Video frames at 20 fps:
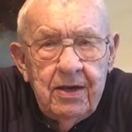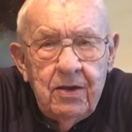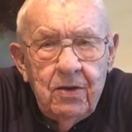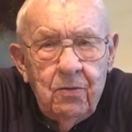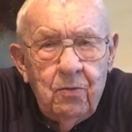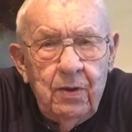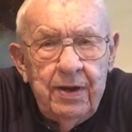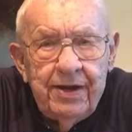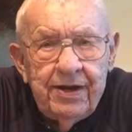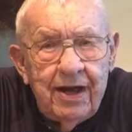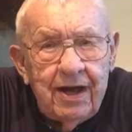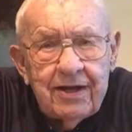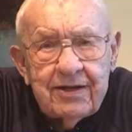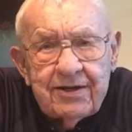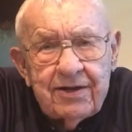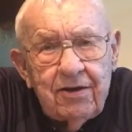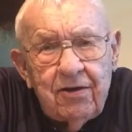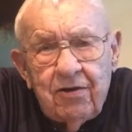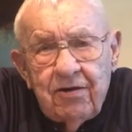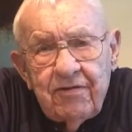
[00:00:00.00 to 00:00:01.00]
We
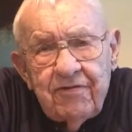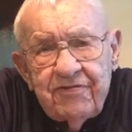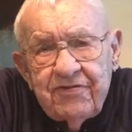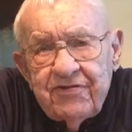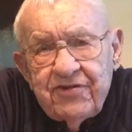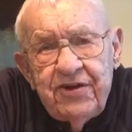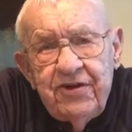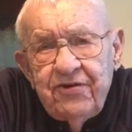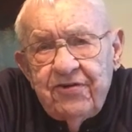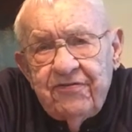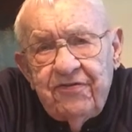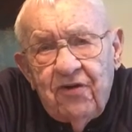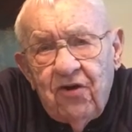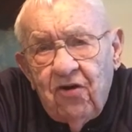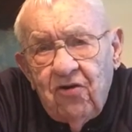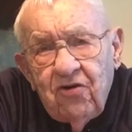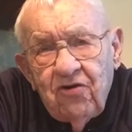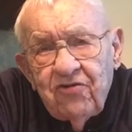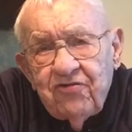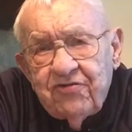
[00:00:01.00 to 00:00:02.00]
knocked off Cedar
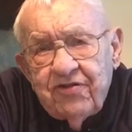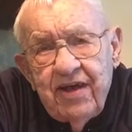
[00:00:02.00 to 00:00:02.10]
Falls